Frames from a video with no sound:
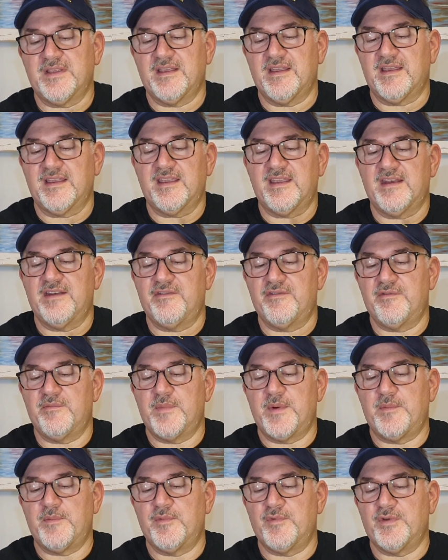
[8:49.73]
I can't even
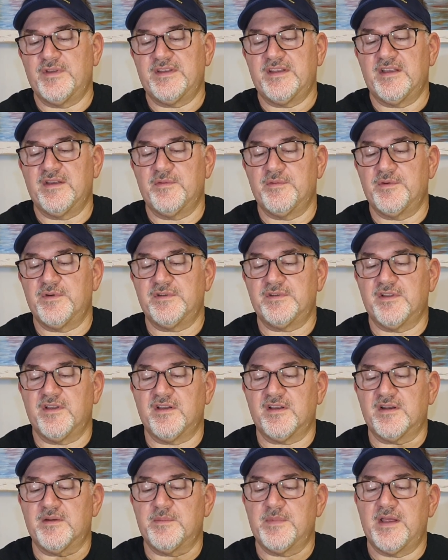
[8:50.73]
remember what the hell we were
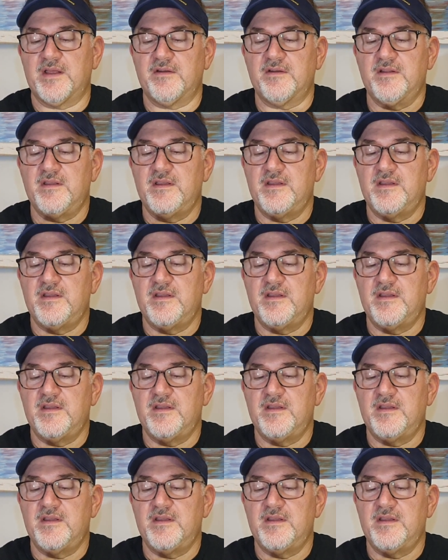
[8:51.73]
talking about.